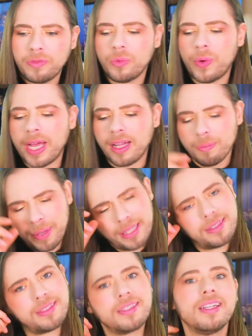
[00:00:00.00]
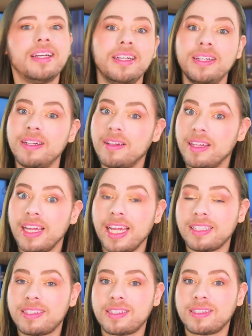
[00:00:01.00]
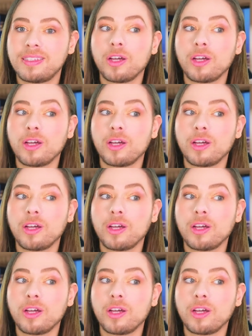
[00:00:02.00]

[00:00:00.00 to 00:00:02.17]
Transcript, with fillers: of a whale, but it's